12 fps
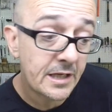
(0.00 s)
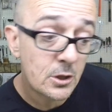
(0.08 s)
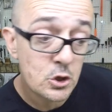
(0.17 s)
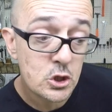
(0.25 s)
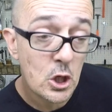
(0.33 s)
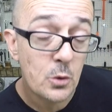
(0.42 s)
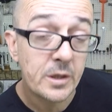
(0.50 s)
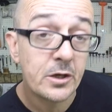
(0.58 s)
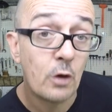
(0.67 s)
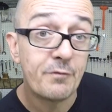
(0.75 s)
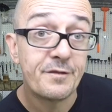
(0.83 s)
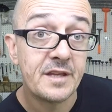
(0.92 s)
and showing
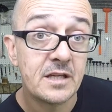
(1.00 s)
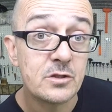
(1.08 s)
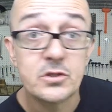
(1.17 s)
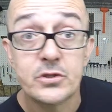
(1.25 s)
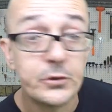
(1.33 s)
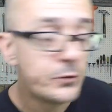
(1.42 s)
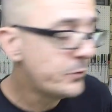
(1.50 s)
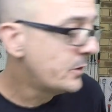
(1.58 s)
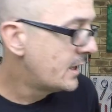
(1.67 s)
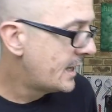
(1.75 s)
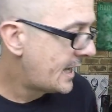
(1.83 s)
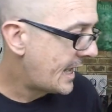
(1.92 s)
of things too,
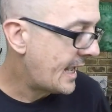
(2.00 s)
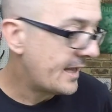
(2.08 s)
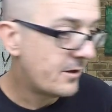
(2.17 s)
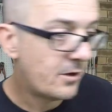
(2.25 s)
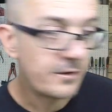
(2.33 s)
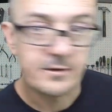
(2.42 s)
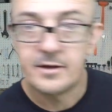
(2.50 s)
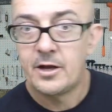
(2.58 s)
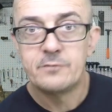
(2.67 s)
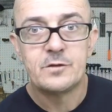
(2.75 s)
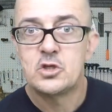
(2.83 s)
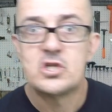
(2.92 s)
and I could
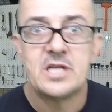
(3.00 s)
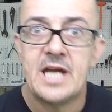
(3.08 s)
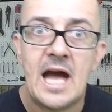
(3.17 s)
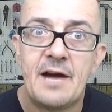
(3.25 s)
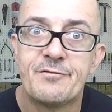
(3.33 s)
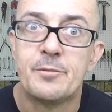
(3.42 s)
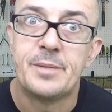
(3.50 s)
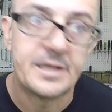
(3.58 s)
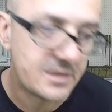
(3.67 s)
only share half the bloody